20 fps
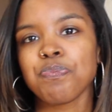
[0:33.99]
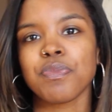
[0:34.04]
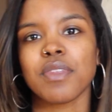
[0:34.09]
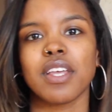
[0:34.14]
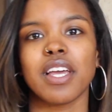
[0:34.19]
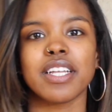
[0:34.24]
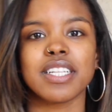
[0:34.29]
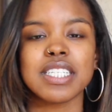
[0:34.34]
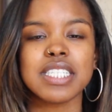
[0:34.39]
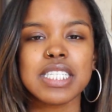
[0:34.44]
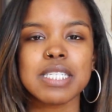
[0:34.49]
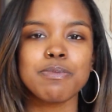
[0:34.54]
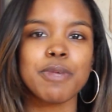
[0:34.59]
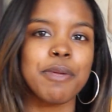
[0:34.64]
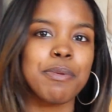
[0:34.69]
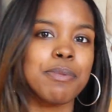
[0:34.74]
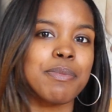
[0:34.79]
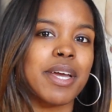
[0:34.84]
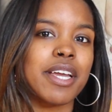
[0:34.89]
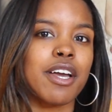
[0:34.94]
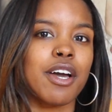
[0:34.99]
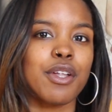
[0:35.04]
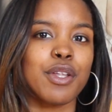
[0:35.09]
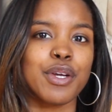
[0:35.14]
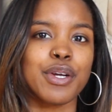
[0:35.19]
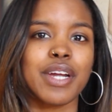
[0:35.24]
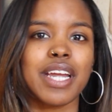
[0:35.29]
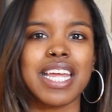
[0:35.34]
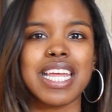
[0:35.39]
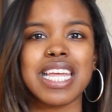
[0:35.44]
Like, this is maybe my
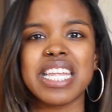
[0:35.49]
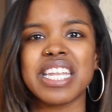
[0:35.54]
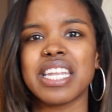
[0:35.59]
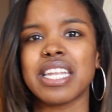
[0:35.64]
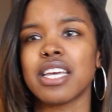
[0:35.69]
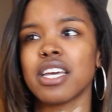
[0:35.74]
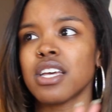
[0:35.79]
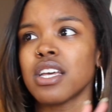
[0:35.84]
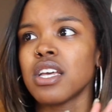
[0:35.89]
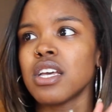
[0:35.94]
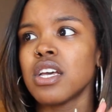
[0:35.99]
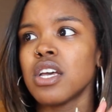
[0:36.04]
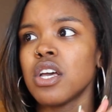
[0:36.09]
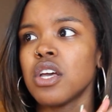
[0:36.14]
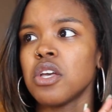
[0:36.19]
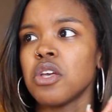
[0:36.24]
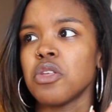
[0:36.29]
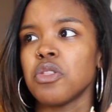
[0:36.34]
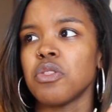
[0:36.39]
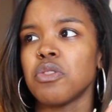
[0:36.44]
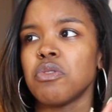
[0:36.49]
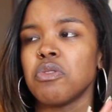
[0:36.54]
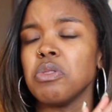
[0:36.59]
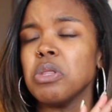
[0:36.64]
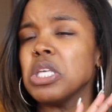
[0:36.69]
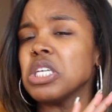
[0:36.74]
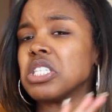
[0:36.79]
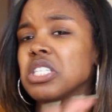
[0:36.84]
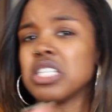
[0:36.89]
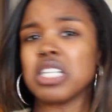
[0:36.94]
color in
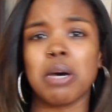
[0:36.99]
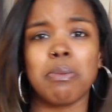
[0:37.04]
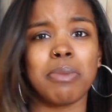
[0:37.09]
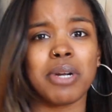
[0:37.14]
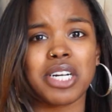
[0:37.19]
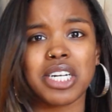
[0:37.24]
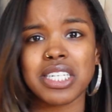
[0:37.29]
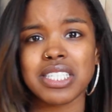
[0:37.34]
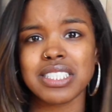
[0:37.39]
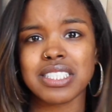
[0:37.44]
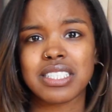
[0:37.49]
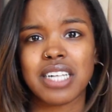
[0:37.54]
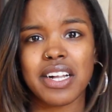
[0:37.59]
the summer,